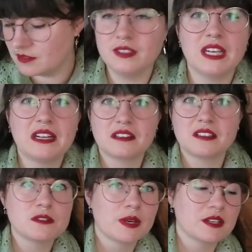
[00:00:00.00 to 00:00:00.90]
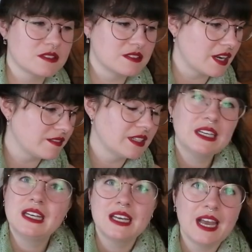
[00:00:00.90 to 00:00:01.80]
knitting and sweaters and stuff.
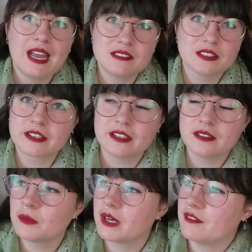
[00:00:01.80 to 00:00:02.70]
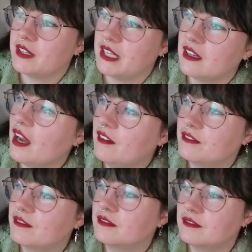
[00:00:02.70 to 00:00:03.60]
I have to look at what I've knit.
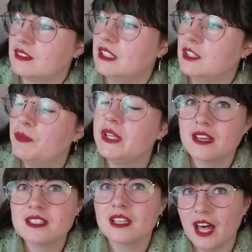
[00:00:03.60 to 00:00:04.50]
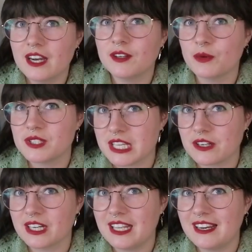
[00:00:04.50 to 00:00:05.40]
I've because a lot of it was
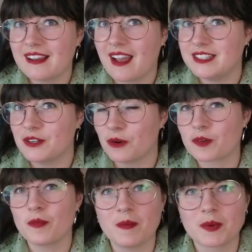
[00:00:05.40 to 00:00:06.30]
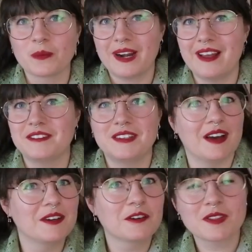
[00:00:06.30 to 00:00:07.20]
secret knitting, I don't remember what I've
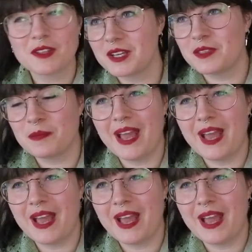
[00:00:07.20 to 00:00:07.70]
done over the like the